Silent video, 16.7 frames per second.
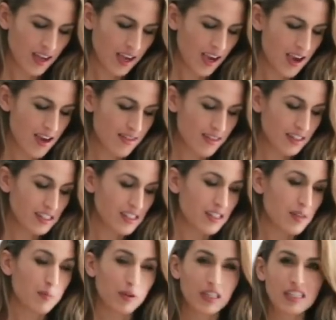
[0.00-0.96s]
And this is
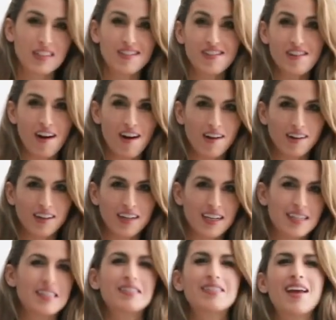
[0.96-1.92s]
a pretty dark,
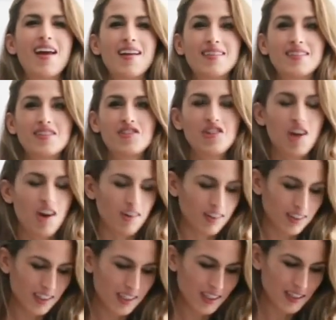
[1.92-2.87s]
intense
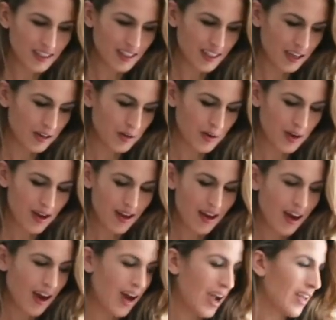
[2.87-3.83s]
chocolate, so
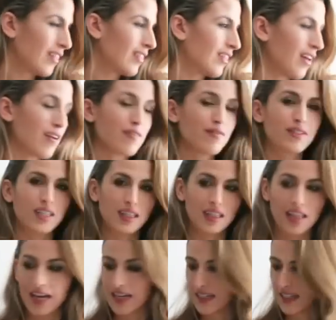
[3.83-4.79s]
I love to
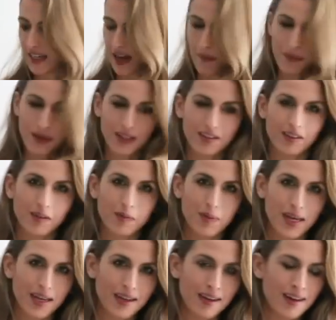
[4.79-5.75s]
lighten it up a little
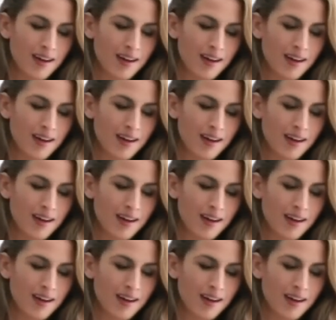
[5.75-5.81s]
bit